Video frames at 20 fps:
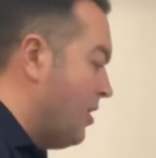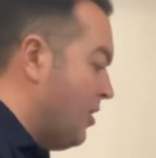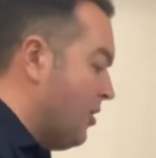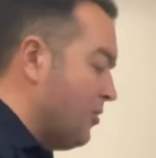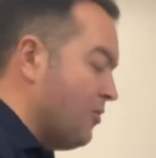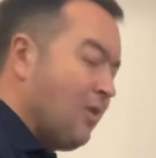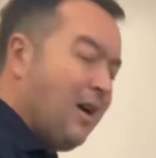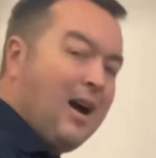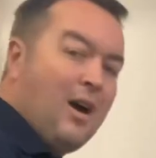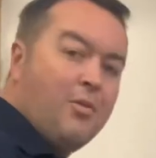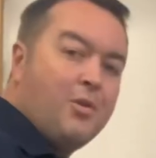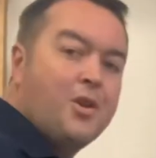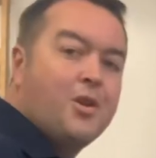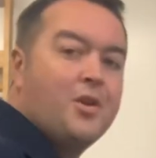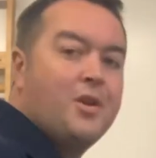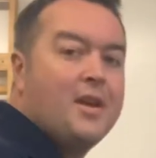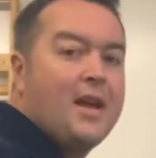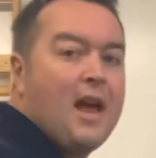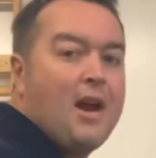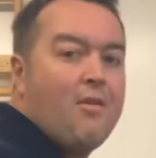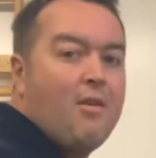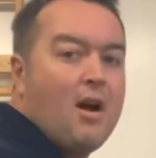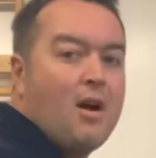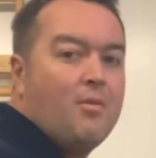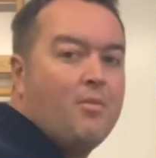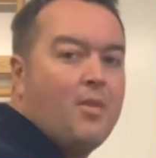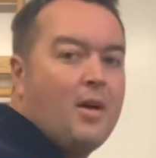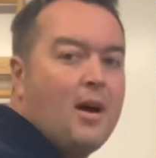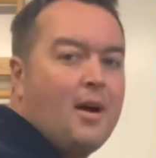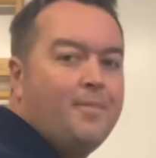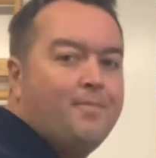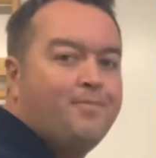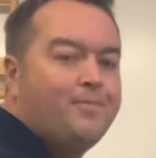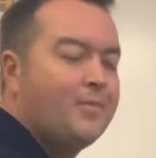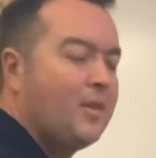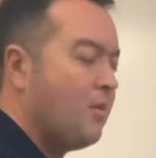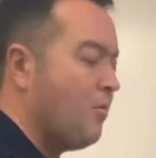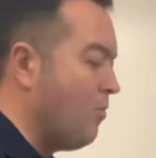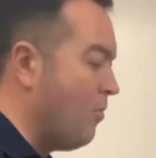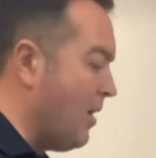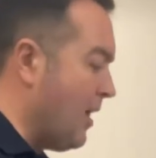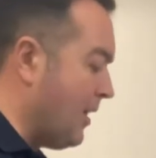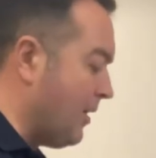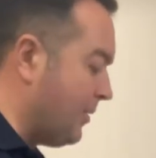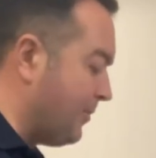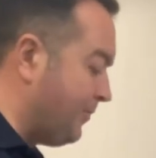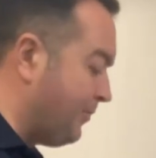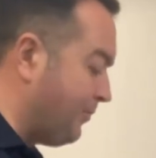So how are you going to get around that? Well,